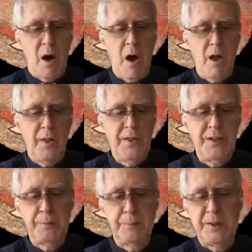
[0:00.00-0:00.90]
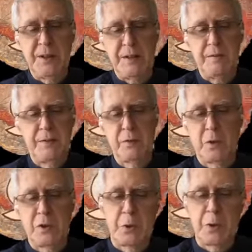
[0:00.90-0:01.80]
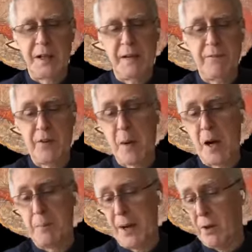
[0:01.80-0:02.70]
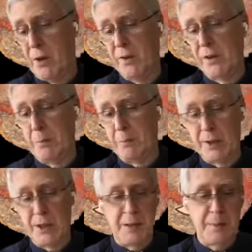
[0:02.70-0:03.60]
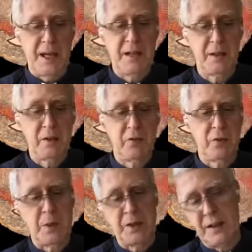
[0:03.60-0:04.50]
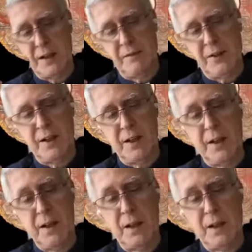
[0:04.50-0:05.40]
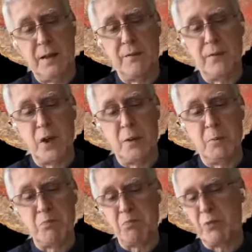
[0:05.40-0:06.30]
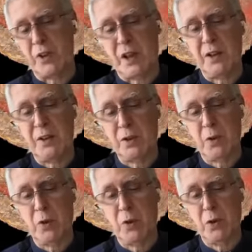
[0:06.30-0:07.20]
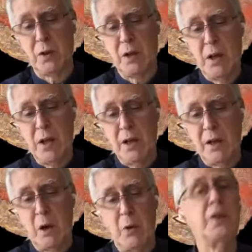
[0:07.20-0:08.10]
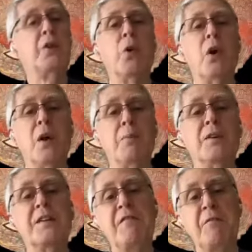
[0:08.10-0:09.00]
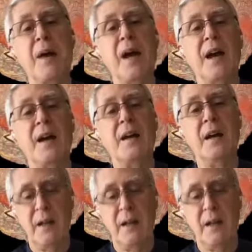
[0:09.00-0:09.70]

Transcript: All these beliefs, which we get from our parents and playmates, from the TV and from Sunday school, go into our belief bag.